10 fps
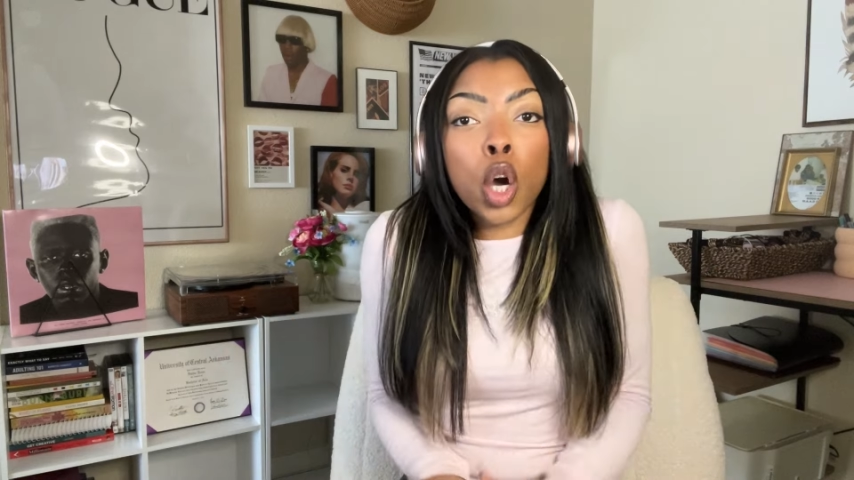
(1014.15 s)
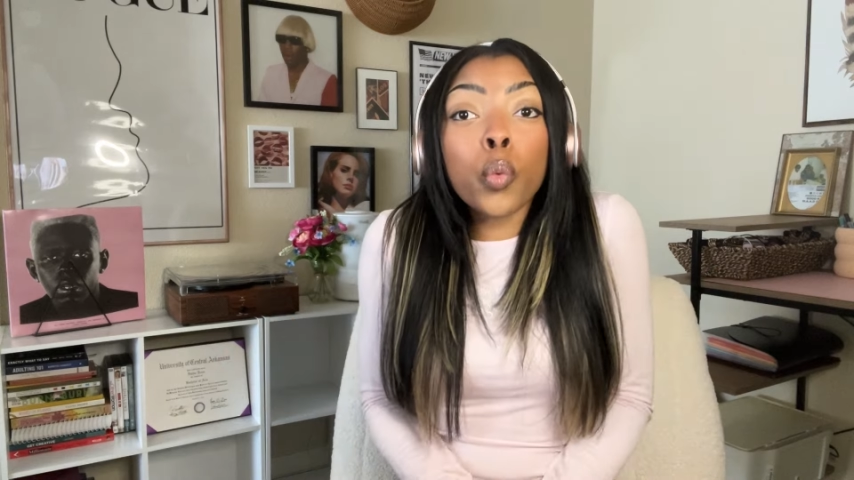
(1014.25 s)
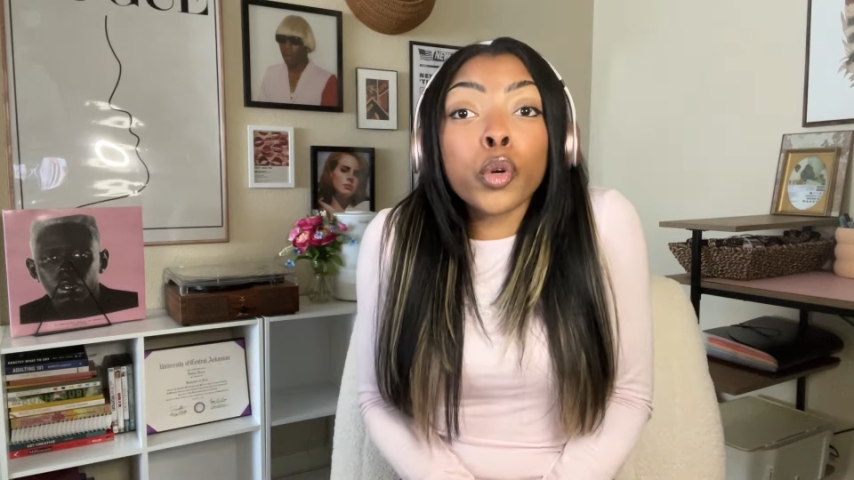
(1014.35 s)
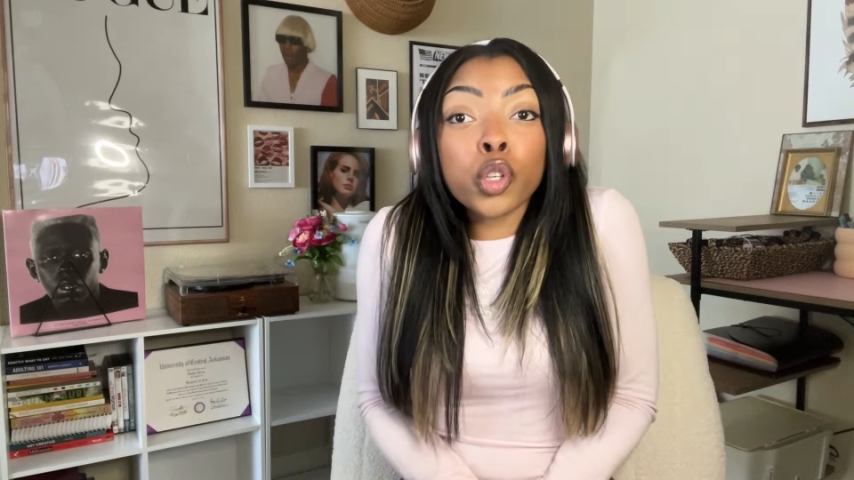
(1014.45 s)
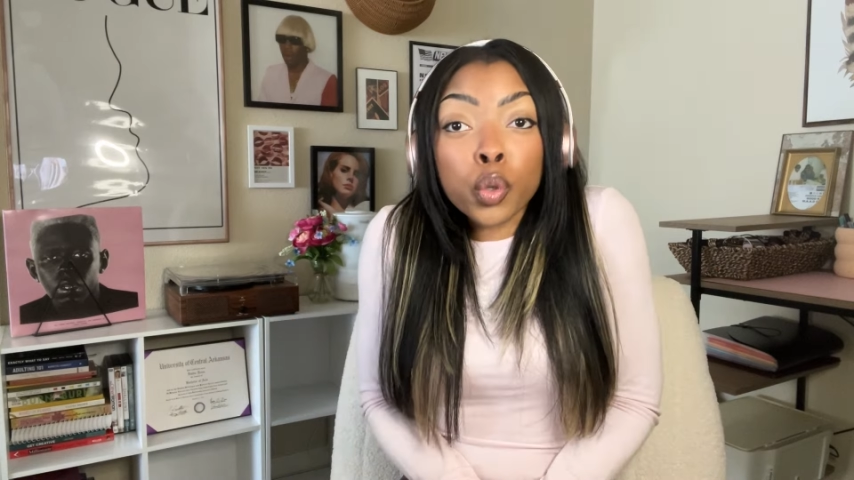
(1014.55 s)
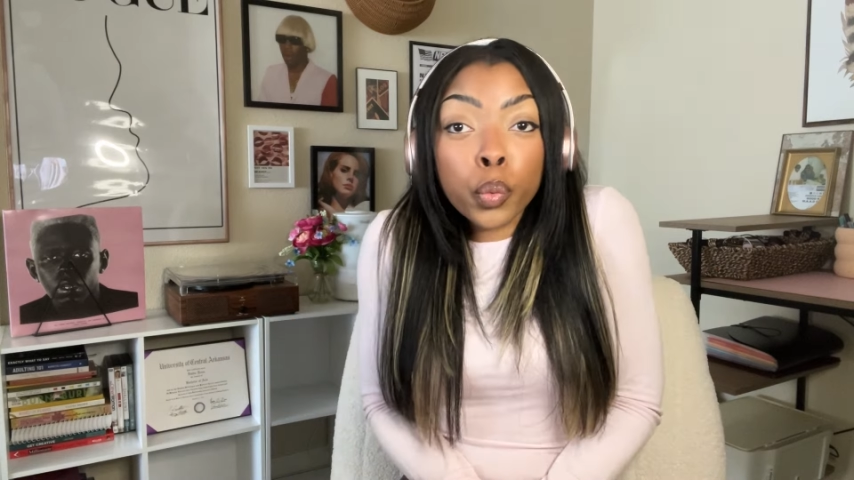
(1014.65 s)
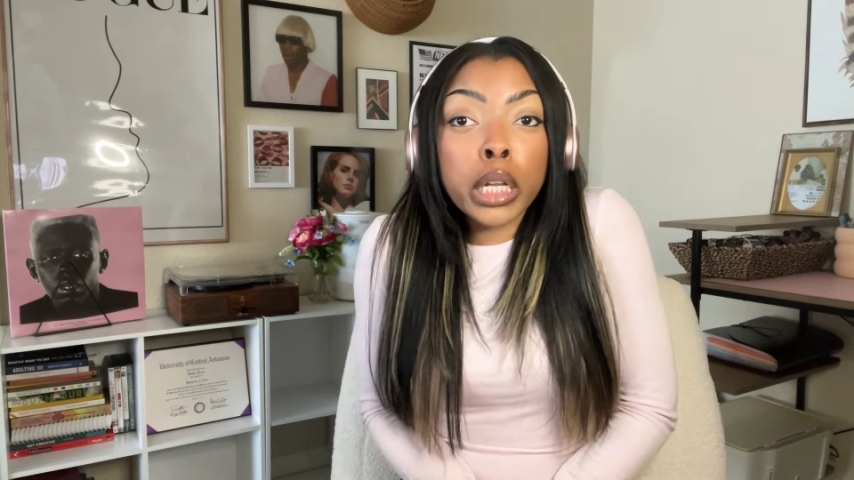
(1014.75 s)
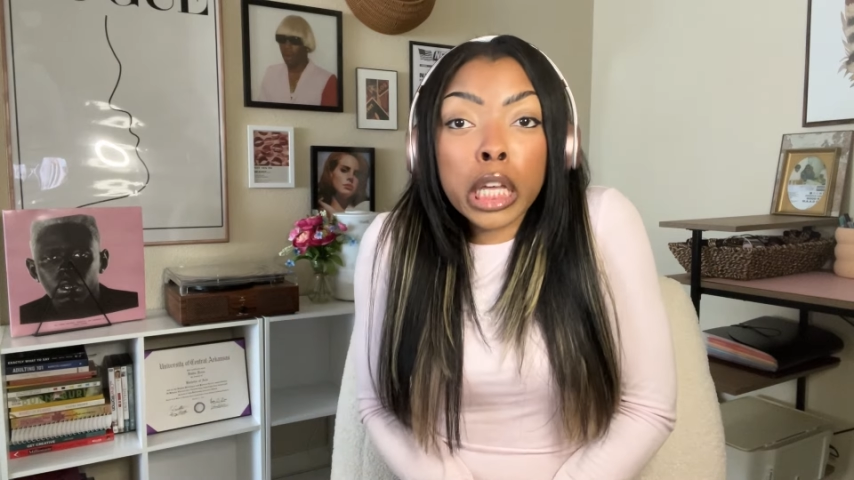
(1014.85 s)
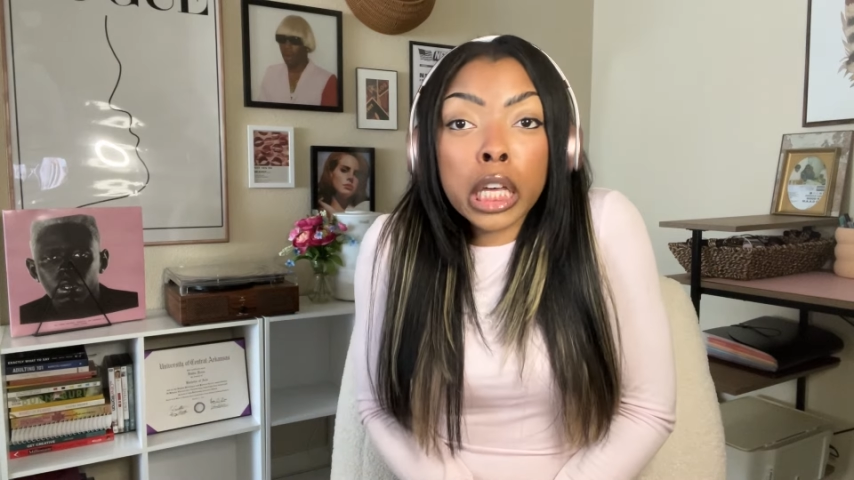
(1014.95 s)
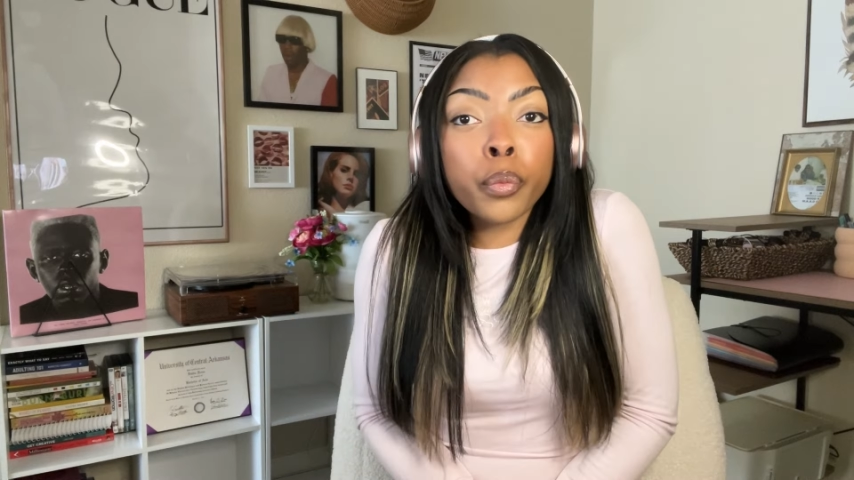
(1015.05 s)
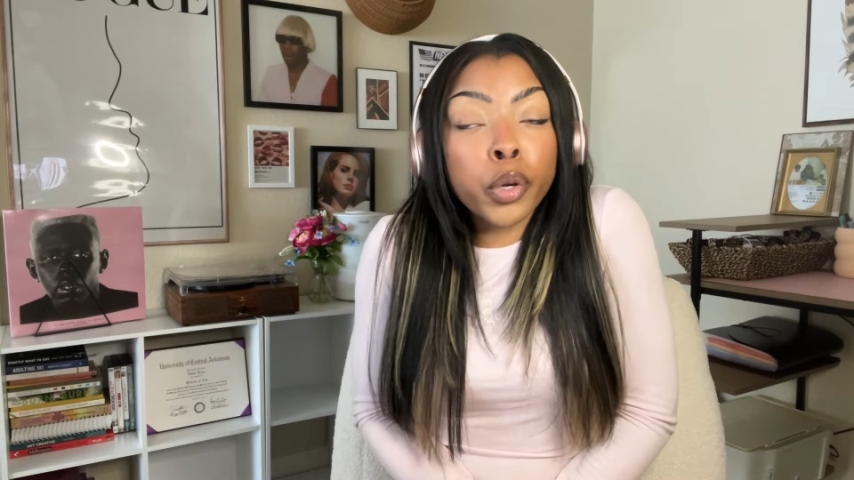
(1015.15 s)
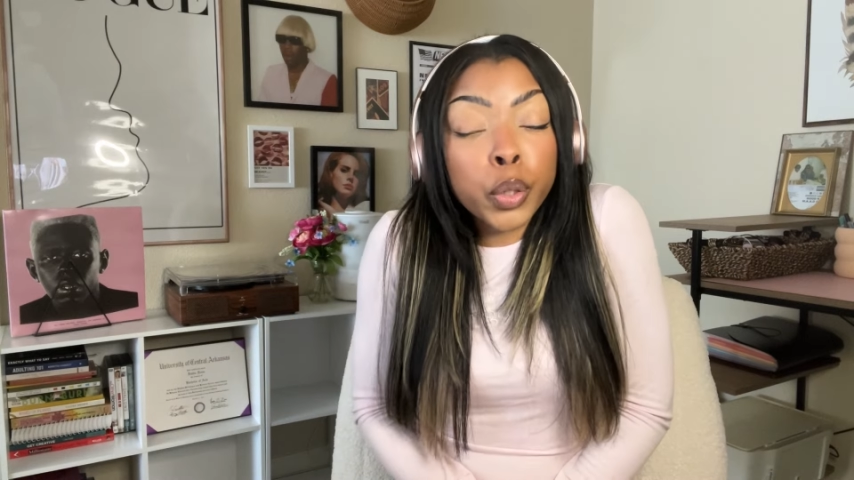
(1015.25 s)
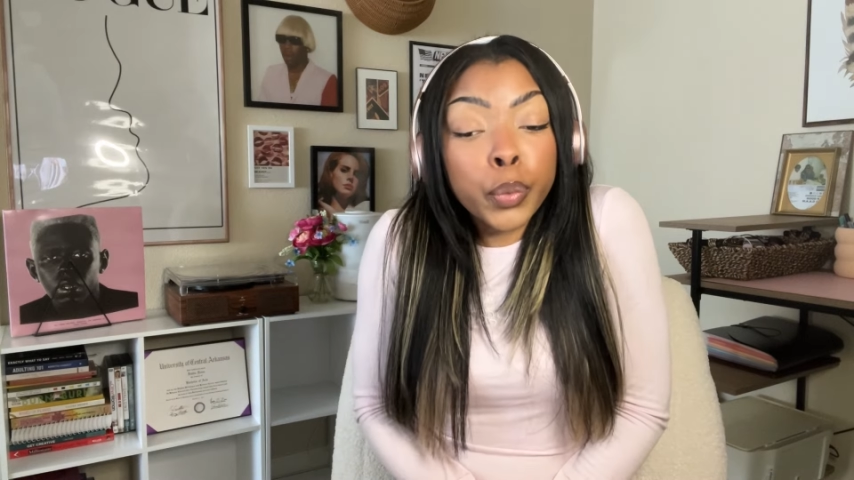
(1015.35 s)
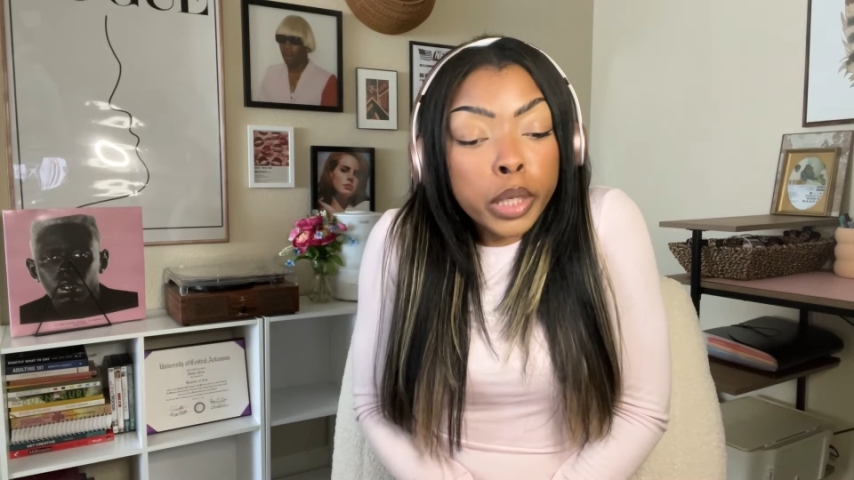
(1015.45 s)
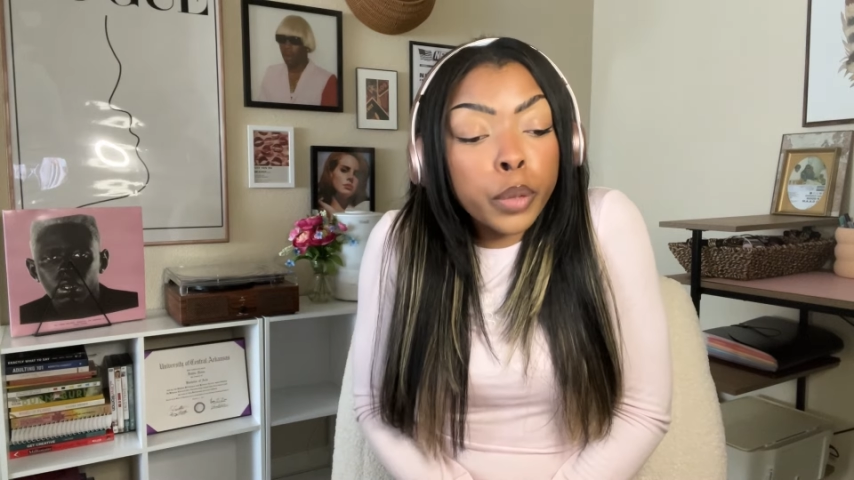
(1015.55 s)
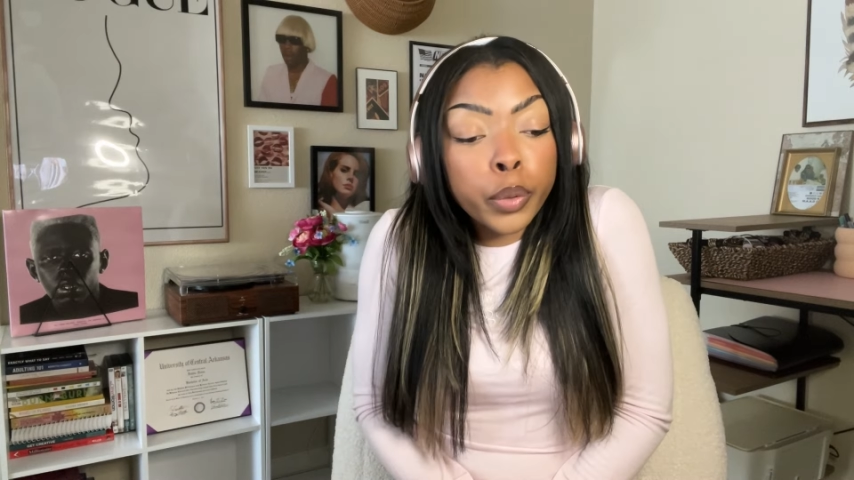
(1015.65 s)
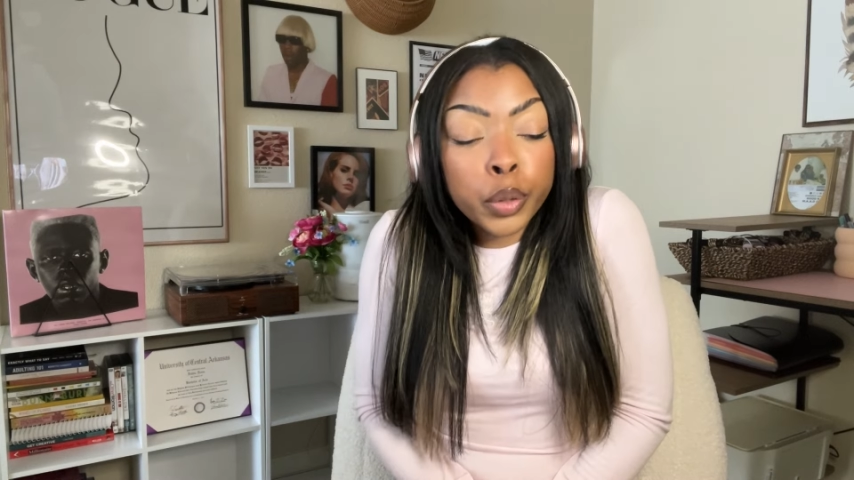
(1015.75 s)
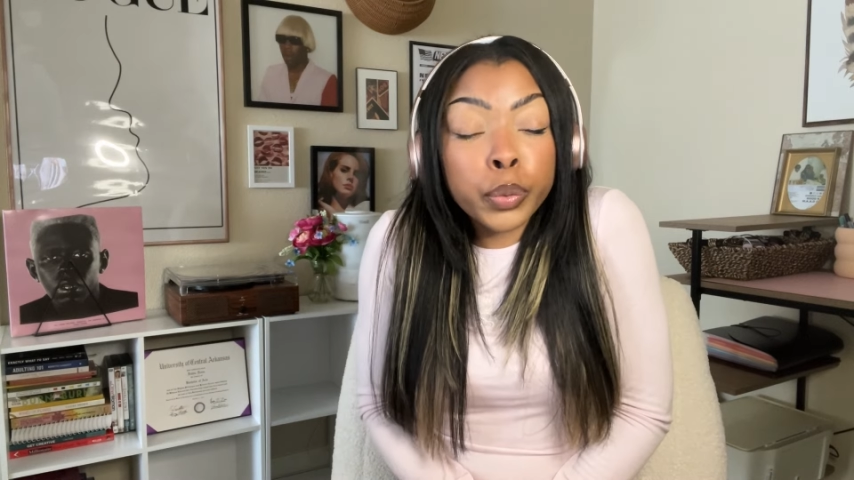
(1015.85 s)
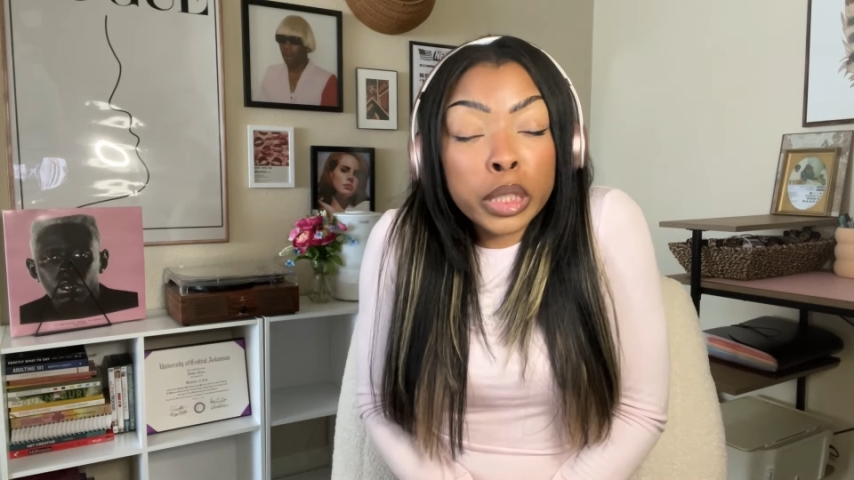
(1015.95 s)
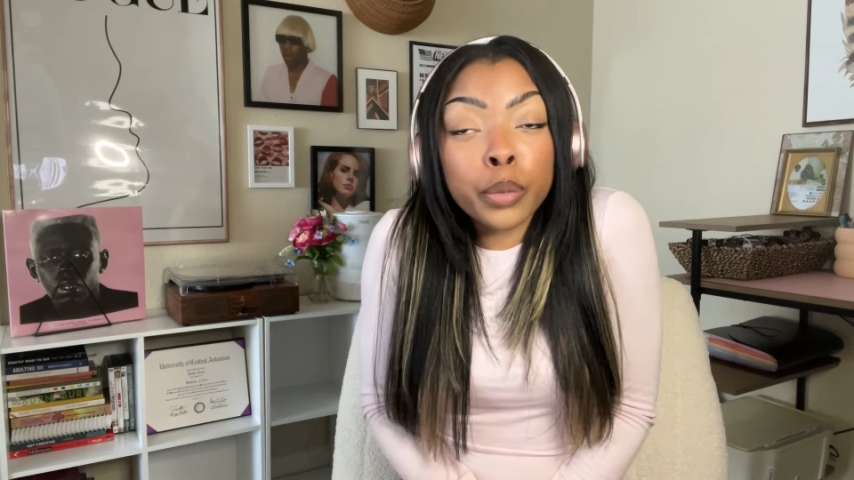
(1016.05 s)
oh, we're doing
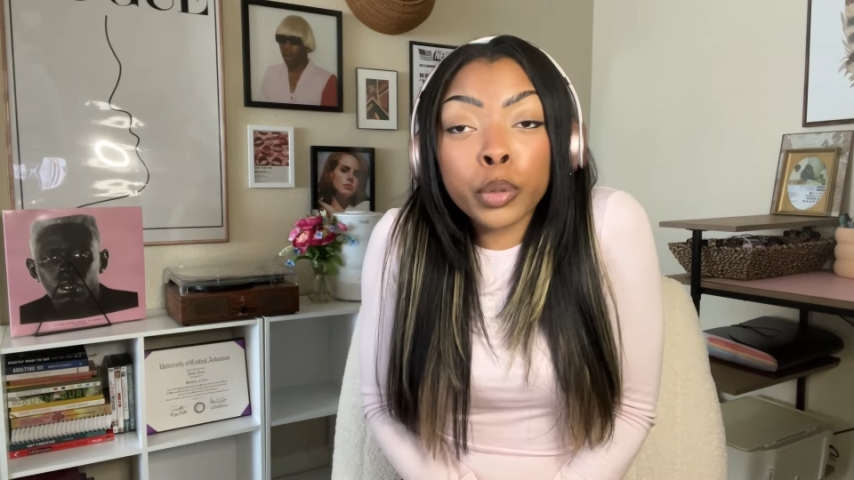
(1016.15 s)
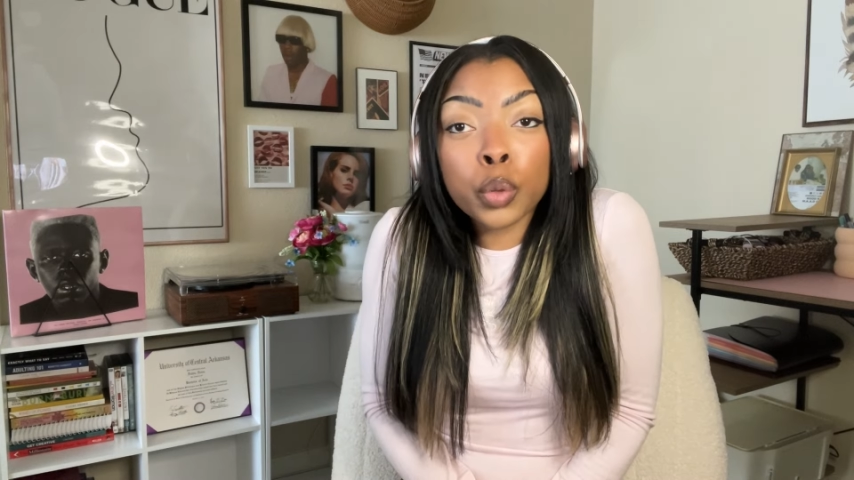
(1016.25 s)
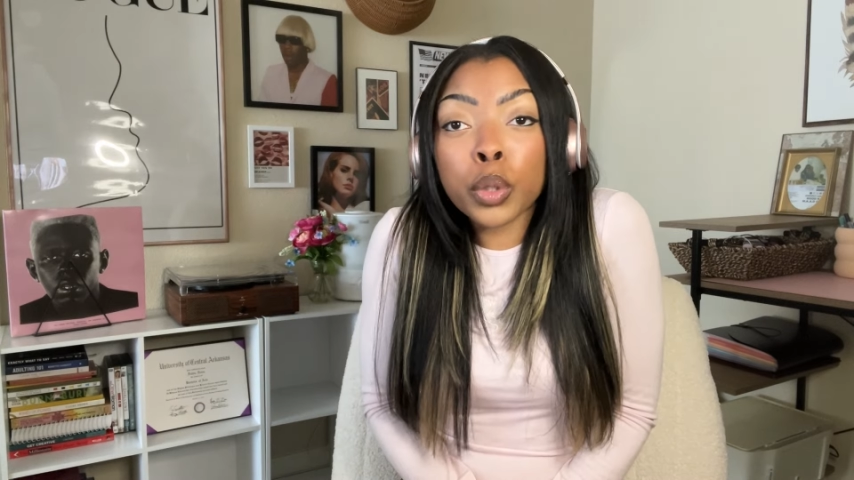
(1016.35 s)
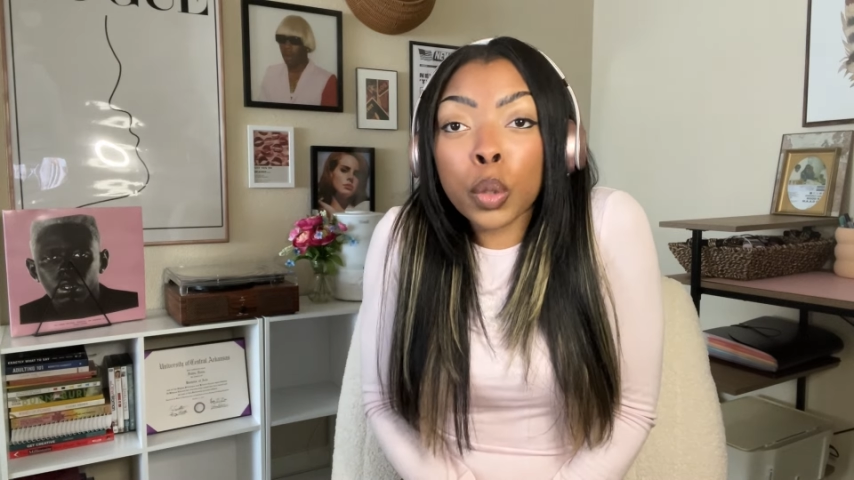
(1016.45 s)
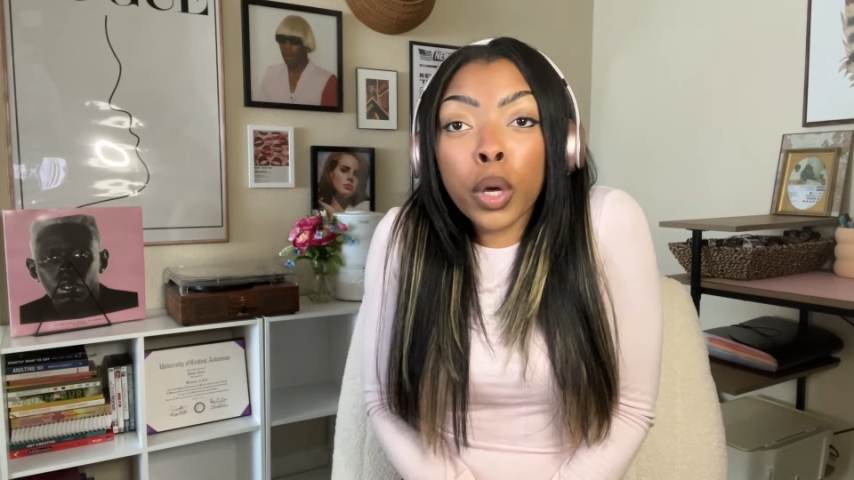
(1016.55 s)
it